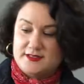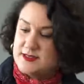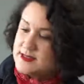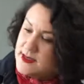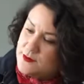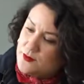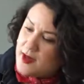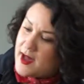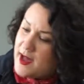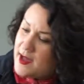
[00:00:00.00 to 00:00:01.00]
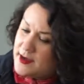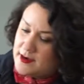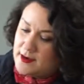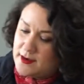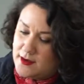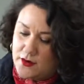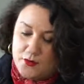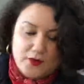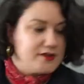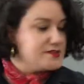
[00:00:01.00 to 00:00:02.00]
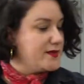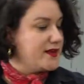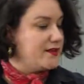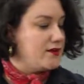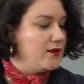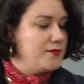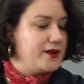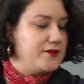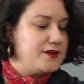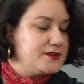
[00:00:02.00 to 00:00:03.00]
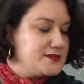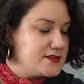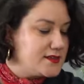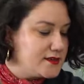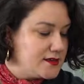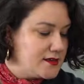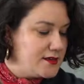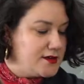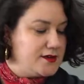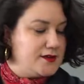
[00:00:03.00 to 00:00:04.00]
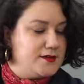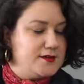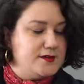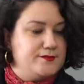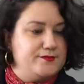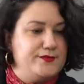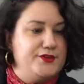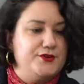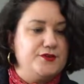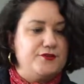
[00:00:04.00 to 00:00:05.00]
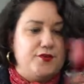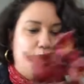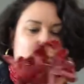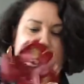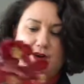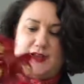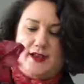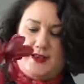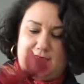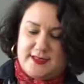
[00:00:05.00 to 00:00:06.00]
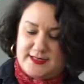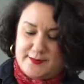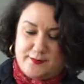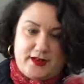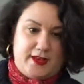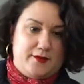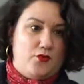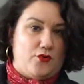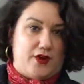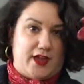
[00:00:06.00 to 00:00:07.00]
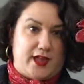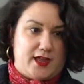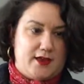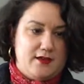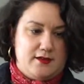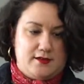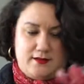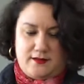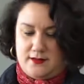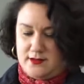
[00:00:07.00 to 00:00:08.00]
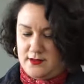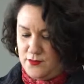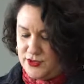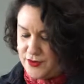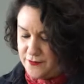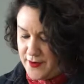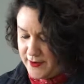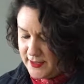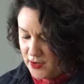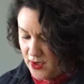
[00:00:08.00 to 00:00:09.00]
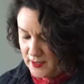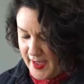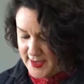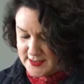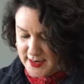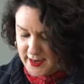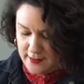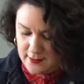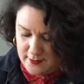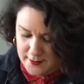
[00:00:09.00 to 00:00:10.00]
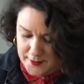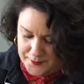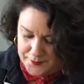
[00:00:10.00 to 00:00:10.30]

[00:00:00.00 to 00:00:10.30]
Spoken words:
Let's see, we'll add, where's my, oh, here it is. Beautiful burgundy cymbidium orchid, which are very long lasting.